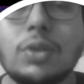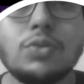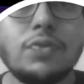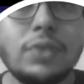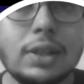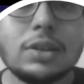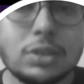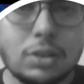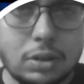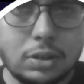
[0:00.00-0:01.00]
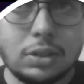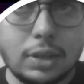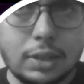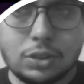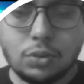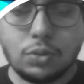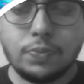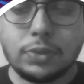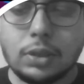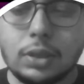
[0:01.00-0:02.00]
to feel disheartened. So
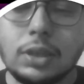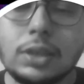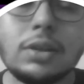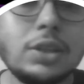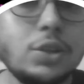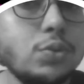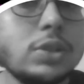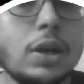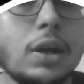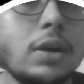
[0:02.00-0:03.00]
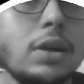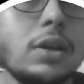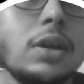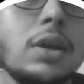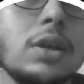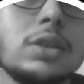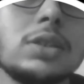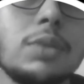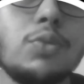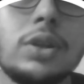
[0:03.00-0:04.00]
either use
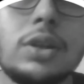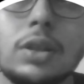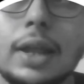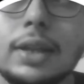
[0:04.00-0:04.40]
someone that